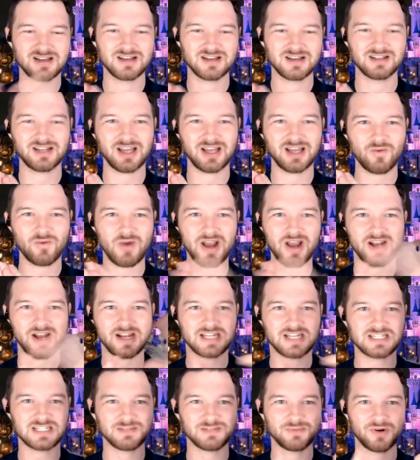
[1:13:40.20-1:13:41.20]
Like, wait,
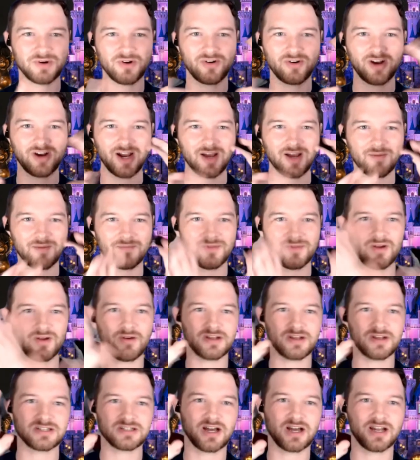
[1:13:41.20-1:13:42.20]
he's a program. No,
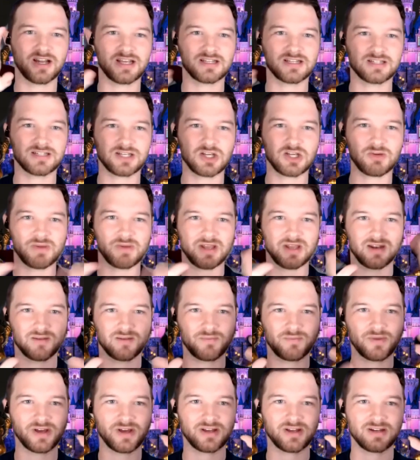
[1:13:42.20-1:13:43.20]
he's not. He's a
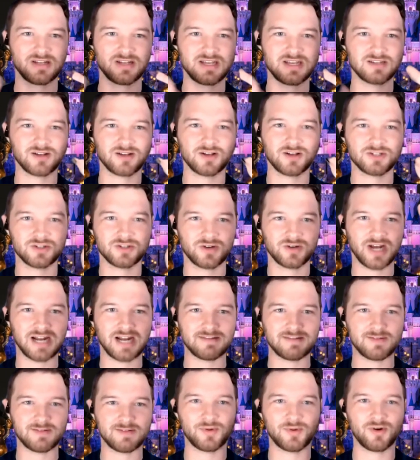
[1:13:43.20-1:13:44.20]
human, but he's also
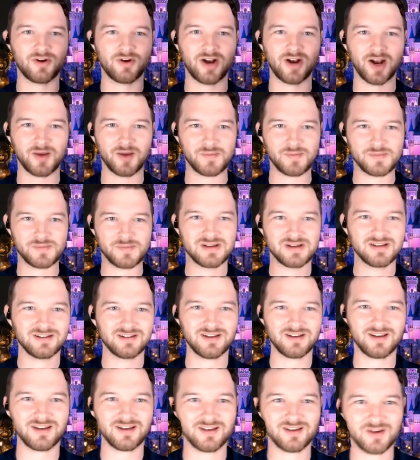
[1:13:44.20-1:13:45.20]
kind of a program.
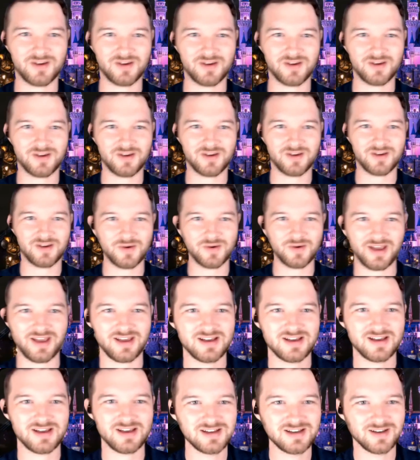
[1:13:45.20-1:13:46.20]
Uh,
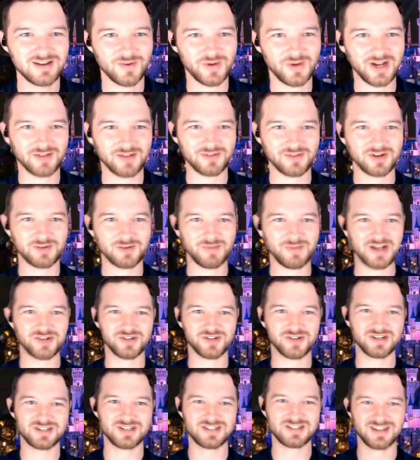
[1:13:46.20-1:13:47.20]
okay, whatever,
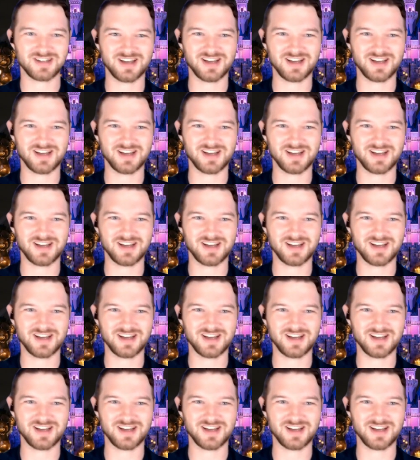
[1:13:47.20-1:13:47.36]
Matrix.